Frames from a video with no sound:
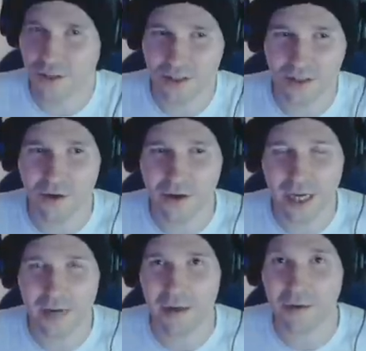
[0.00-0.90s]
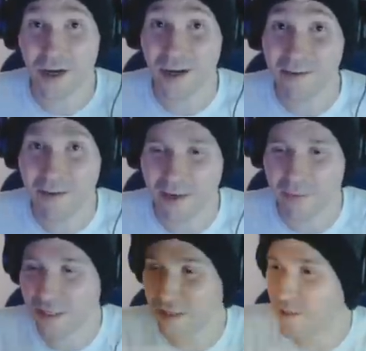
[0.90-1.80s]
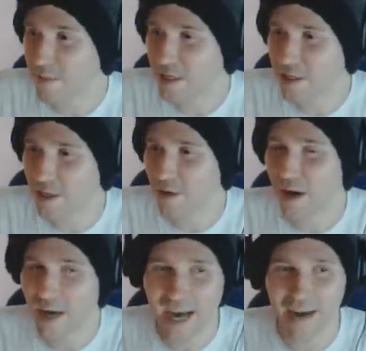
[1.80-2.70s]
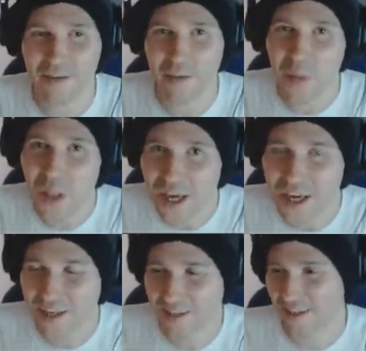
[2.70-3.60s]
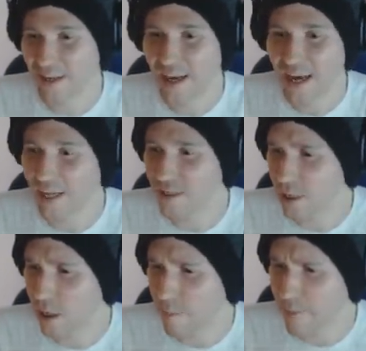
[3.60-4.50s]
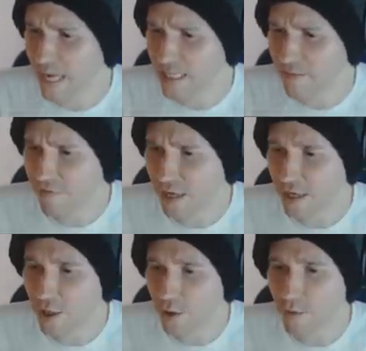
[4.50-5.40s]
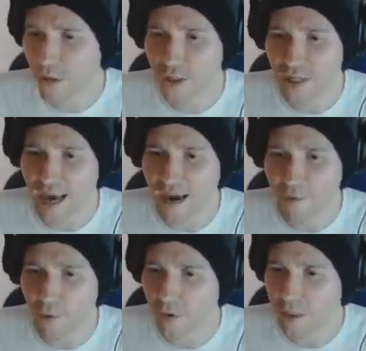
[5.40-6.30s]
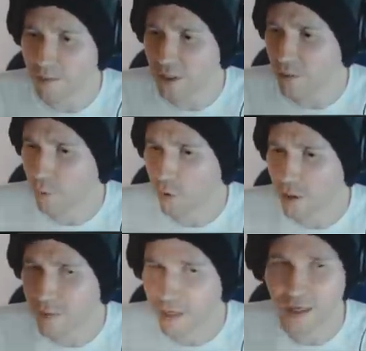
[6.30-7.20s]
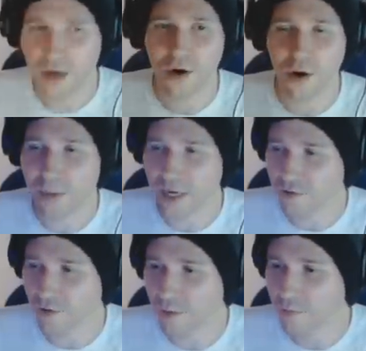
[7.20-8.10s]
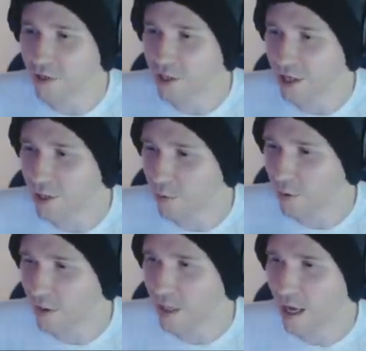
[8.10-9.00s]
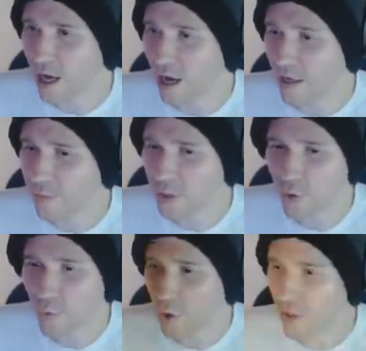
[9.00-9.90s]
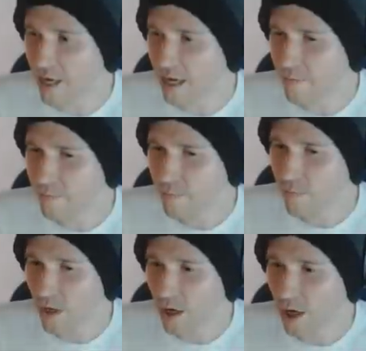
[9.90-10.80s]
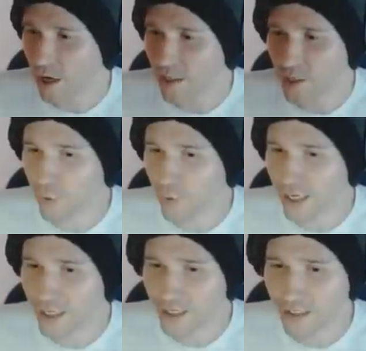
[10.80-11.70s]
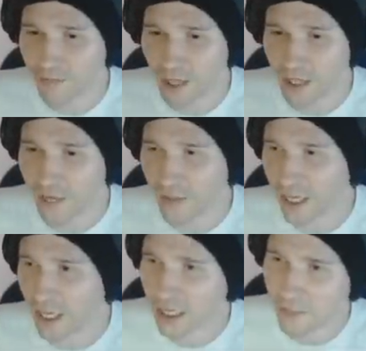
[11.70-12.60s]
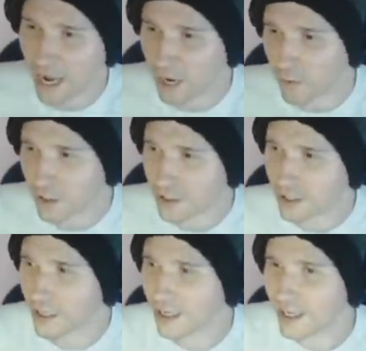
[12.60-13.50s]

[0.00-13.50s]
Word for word: This is a horror game that was highly recommended to me, so I have to play it. And a massive thank you to everyone that's been supporting me on Patreon. Appreciate you all. Episode 1 then. Let's do this. I like how the E is backwards.